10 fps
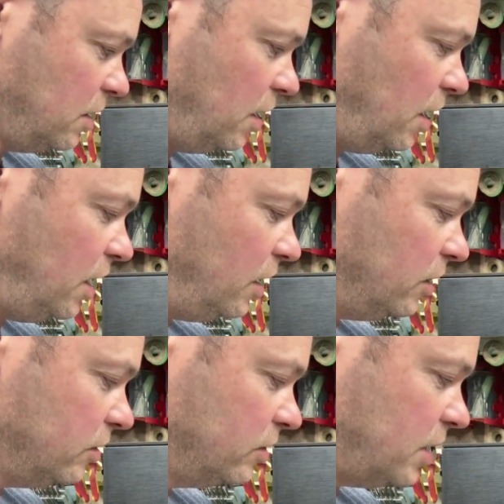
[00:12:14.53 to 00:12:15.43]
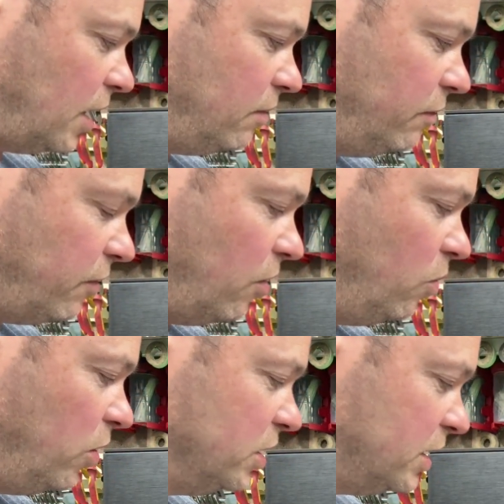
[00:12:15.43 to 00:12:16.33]
annealing time from
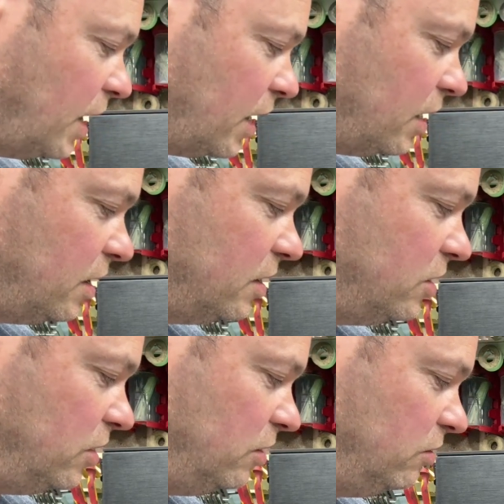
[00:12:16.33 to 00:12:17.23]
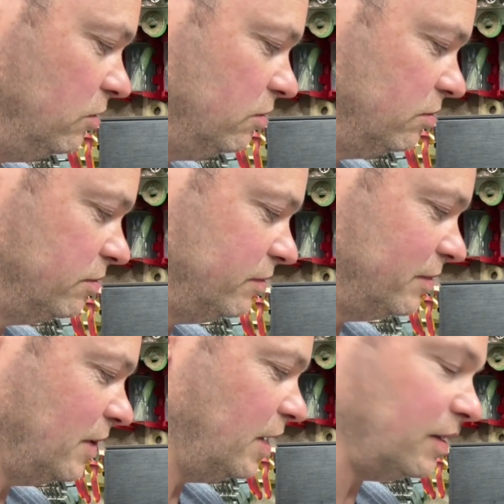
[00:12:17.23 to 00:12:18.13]
1 second to
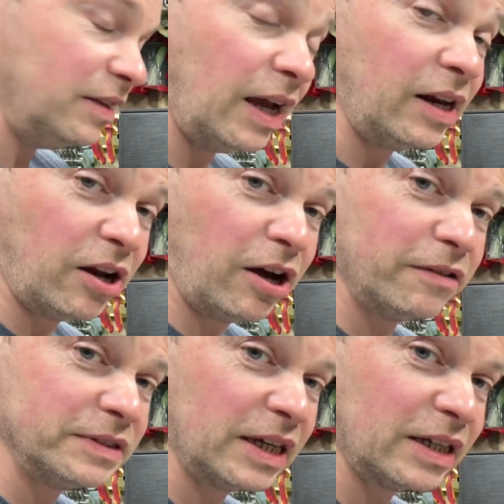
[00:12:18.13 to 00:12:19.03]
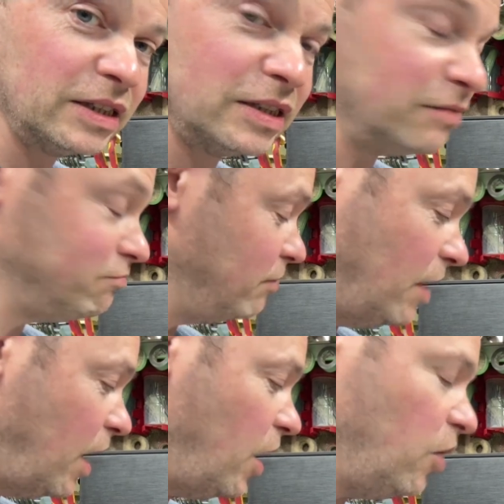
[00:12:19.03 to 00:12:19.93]
9.5 seconds,
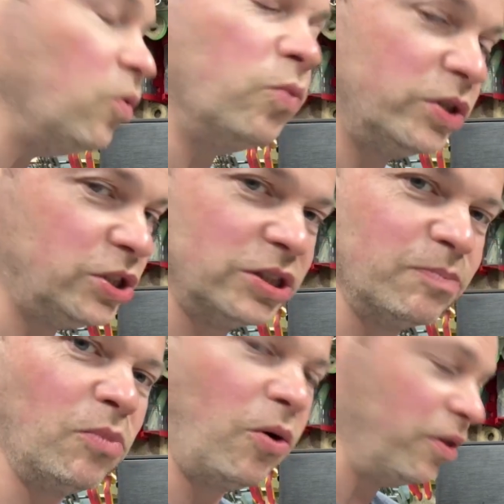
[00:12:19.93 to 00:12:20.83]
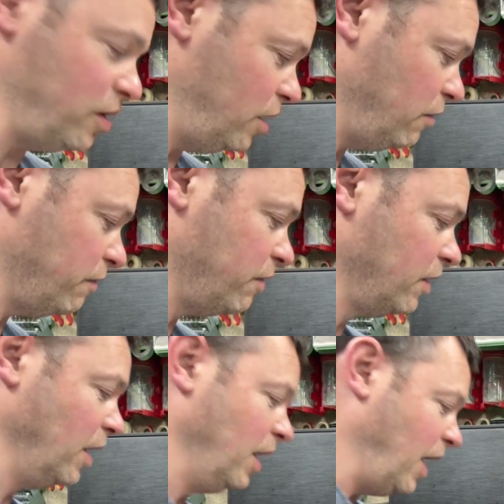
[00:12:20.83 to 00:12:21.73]
which is more than enough.
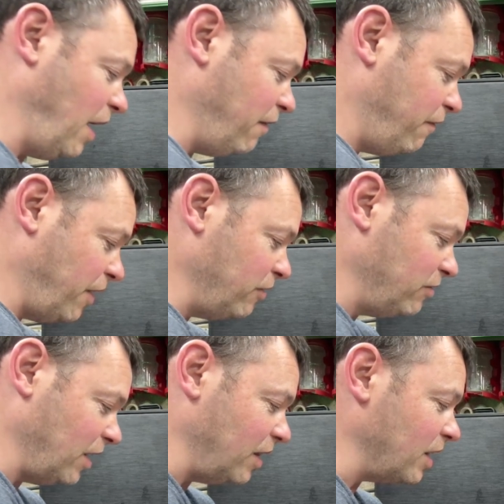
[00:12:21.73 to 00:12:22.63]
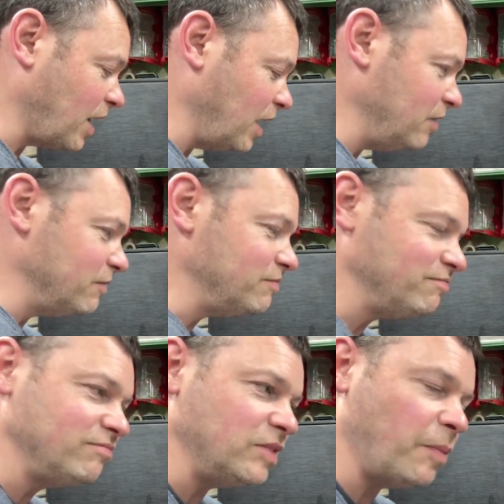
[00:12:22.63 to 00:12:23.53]
I've found that the kind of
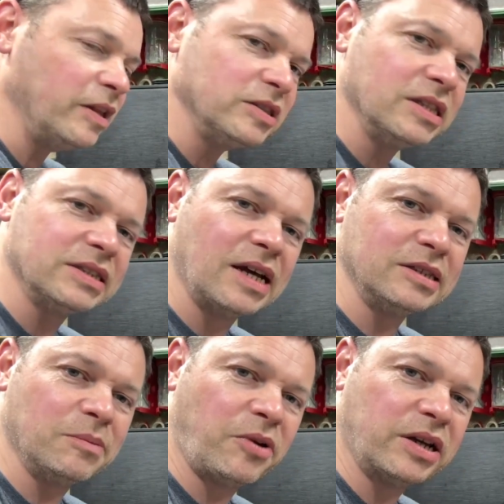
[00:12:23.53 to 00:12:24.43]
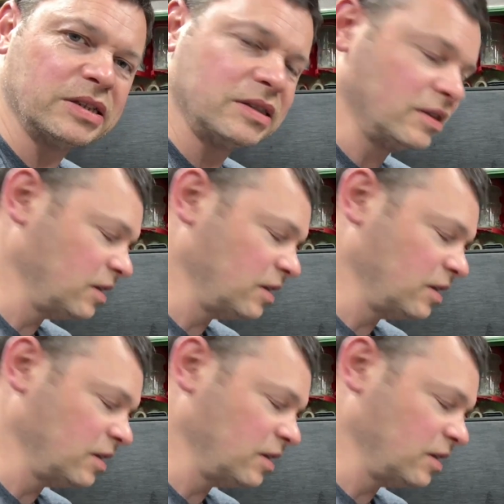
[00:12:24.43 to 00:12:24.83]
depends on the size of the brass,